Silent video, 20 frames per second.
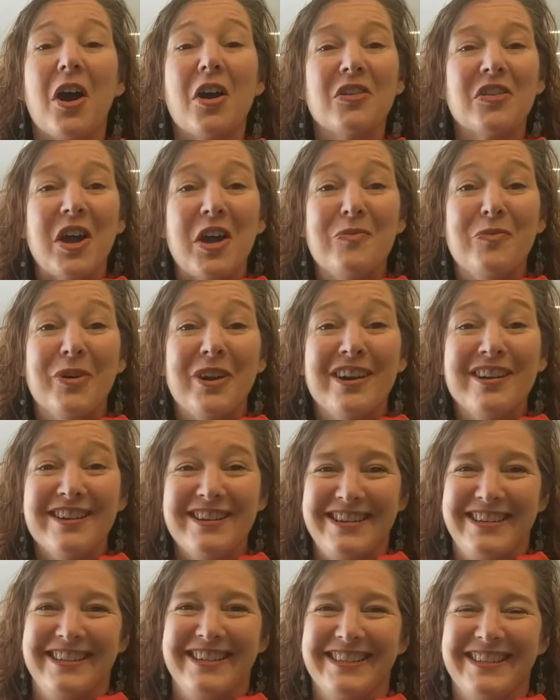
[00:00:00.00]
Our
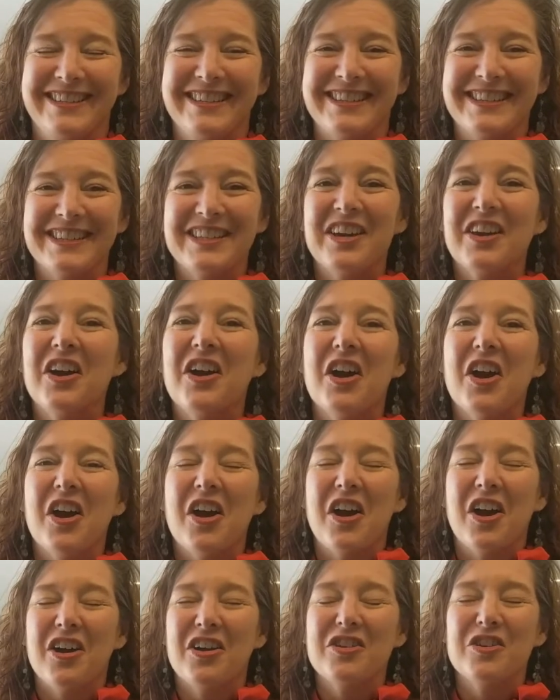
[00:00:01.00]
librarians
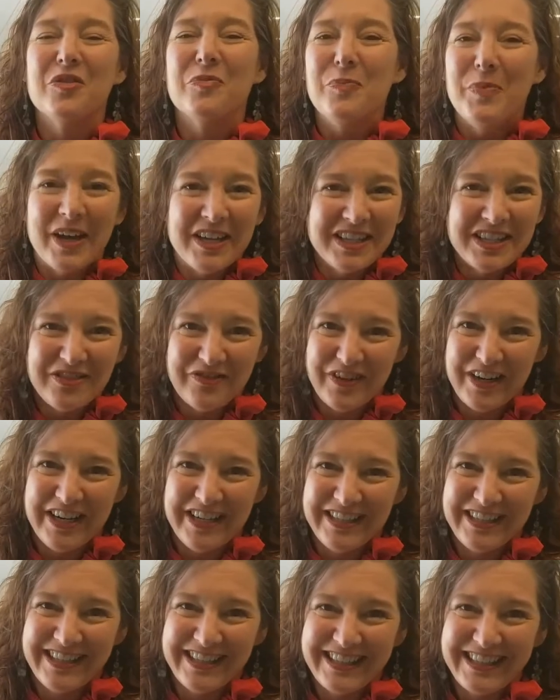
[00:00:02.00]
are your best
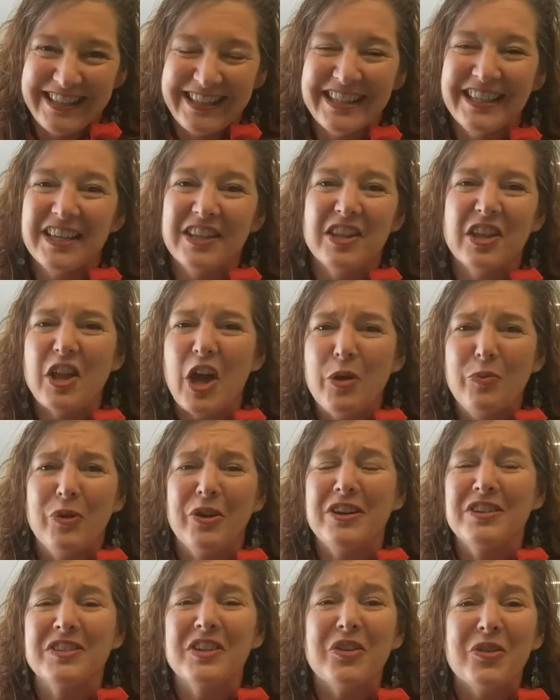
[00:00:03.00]
friends. The library
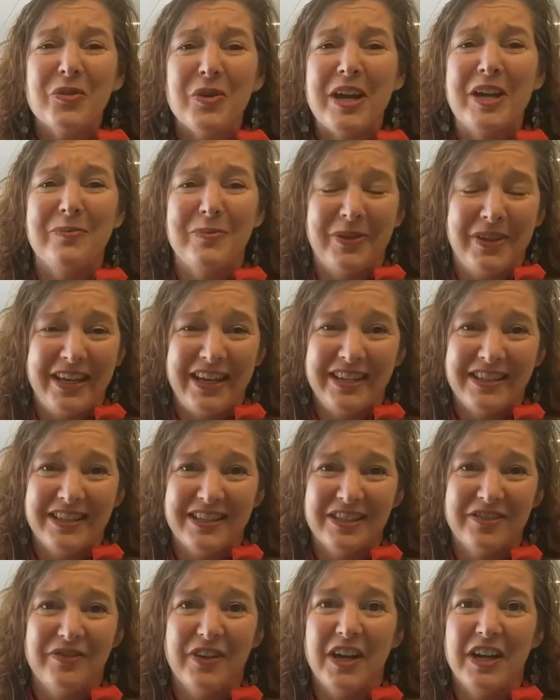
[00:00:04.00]
is a great place to
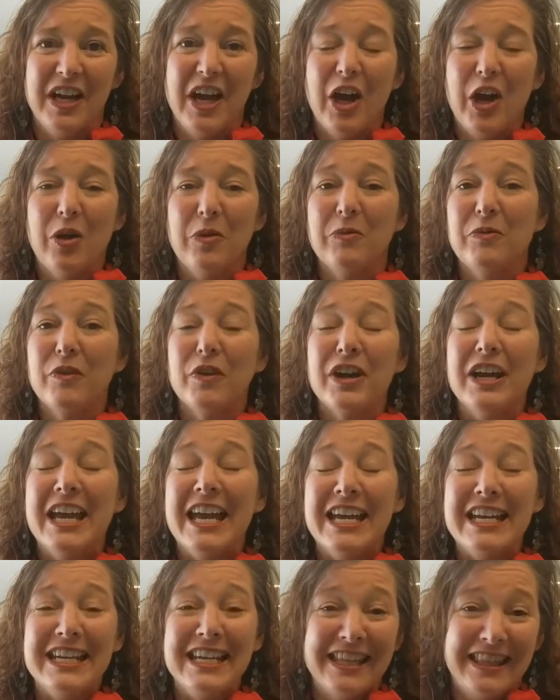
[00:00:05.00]
find help for
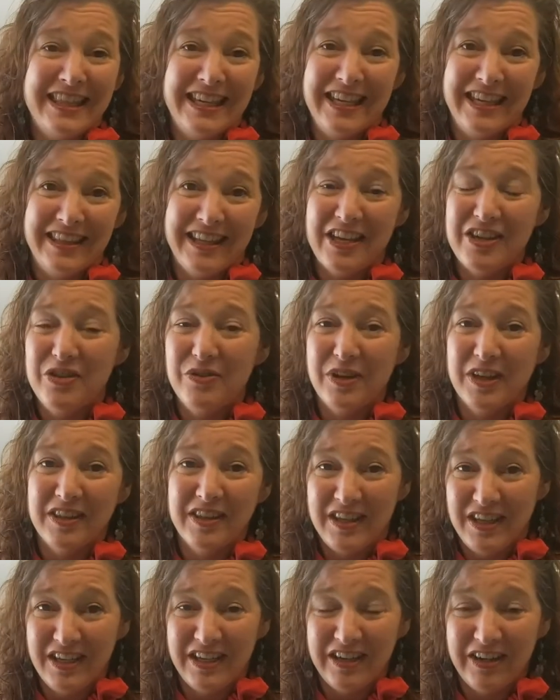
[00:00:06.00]
anything that you can
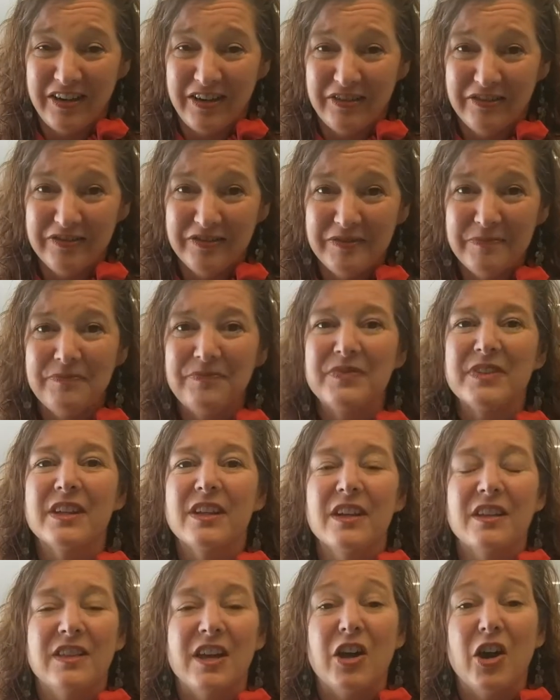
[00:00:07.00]
think of.
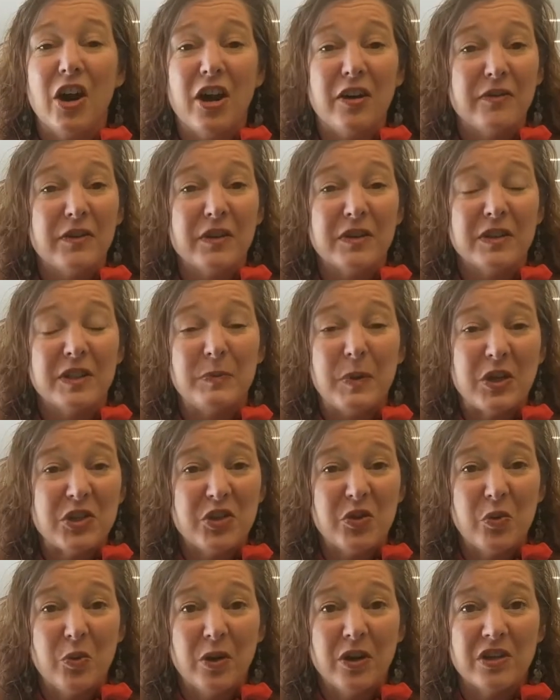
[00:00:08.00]
They offer special
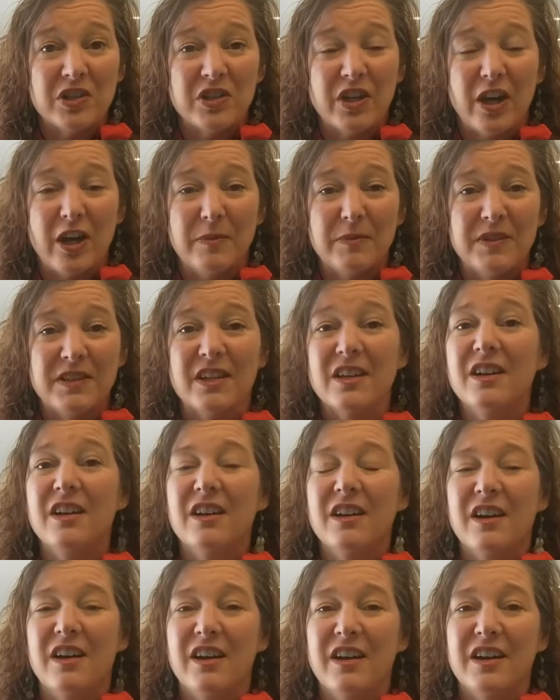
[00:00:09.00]
workshops
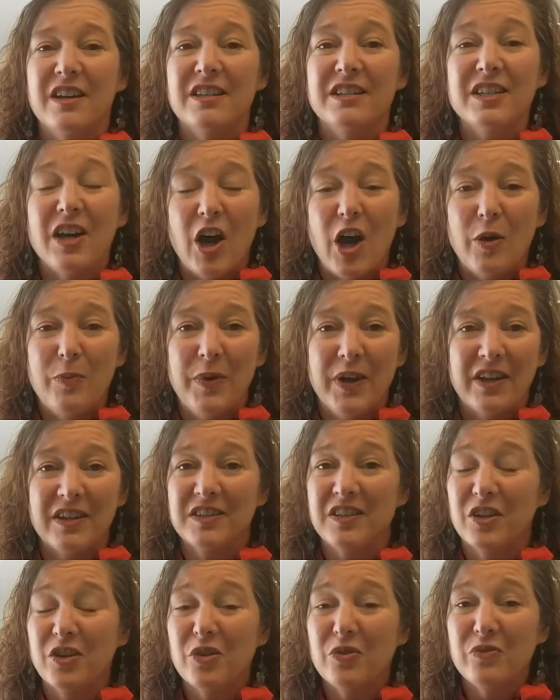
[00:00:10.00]
on topics
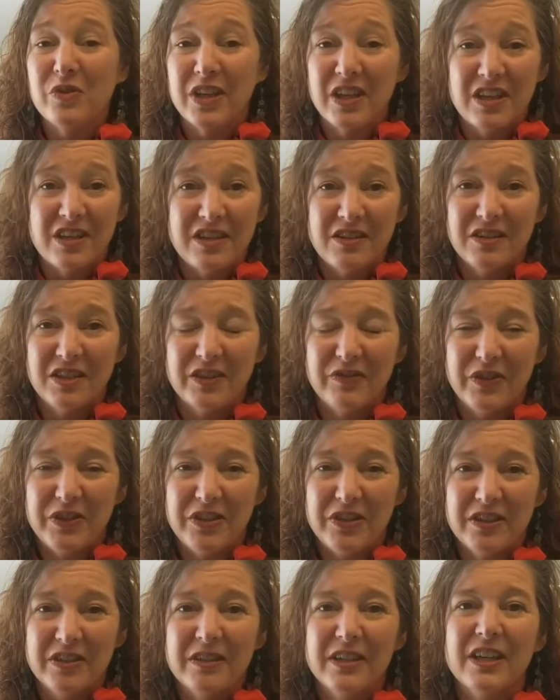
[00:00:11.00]
that are really
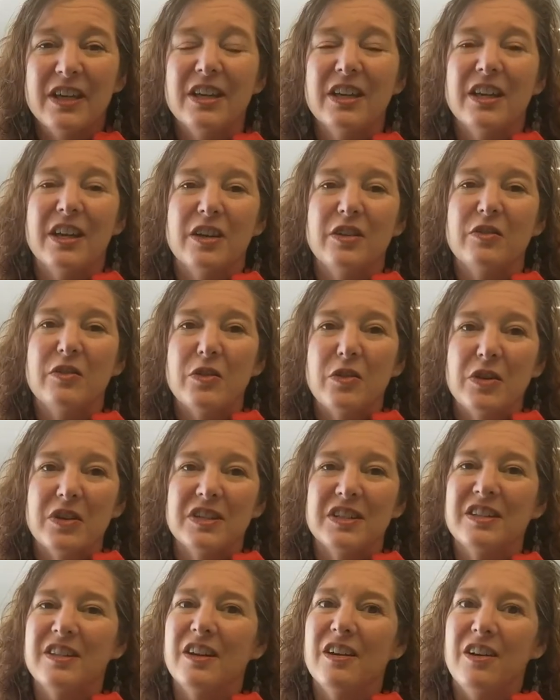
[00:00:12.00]
useful. And of course,
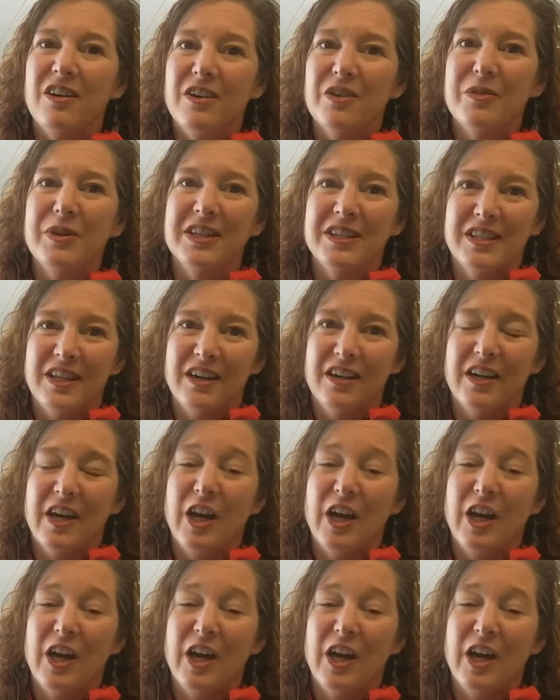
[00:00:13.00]
they're always there to